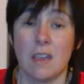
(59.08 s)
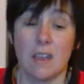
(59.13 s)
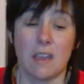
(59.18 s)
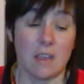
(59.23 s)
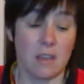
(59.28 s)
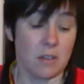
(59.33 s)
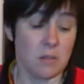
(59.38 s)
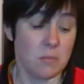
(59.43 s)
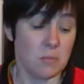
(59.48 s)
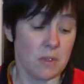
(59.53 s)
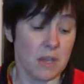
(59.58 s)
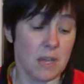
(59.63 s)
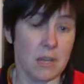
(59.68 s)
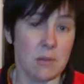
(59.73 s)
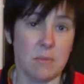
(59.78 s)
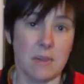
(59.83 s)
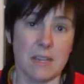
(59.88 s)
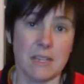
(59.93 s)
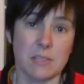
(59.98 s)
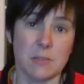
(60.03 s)

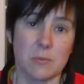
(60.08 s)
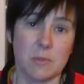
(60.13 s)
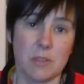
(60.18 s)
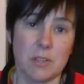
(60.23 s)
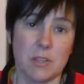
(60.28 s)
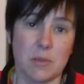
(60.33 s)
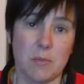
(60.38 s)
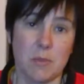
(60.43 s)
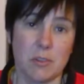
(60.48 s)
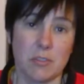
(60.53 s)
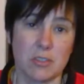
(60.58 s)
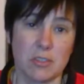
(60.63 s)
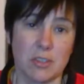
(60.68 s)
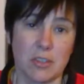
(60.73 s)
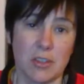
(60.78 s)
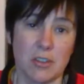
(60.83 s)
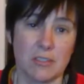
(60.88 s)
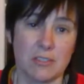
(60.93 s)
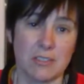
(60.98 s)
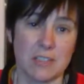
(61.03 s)
Anyway, it's with an emotion
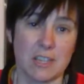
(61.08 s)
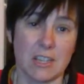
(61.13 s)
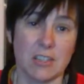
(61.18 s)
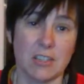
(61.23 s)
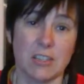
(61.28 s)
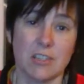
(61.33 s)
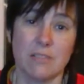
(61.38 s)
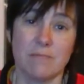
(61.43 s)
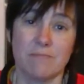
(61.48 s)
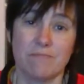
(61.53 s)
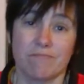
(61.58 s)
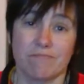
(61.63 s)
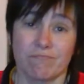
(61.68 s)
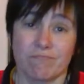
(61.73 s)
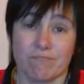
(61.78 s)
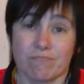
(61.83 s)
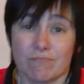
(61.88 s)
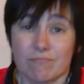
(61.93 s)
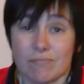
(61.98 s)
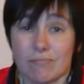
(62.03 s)
code session.
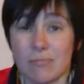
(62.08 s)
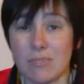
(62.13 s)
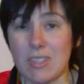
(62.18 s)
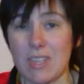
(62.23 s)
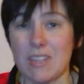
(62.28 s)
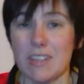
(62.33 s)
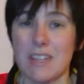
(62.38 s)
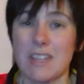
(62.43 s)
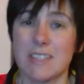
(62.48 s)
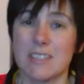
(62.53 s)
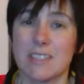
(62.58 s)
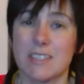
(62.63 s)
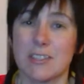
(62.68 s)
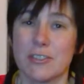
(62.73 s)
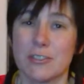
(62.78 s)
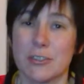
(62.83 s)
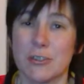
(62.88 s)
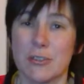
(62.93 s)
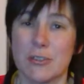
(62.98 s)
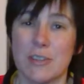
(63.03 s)
That's the
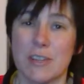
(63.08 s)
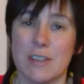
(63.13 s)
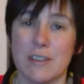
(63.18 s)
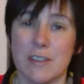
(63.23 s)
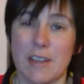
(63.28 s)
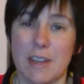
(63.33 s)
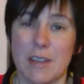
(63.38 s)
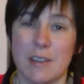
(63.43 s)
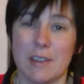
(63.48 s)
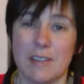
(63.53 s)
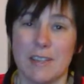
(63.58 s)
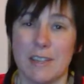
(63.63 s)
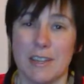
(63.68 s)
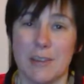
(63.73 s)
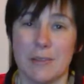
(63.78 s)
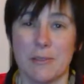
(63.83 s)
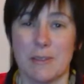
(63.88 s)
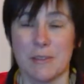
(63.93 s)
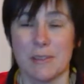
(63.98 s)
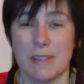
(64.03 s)
sort of thing that, I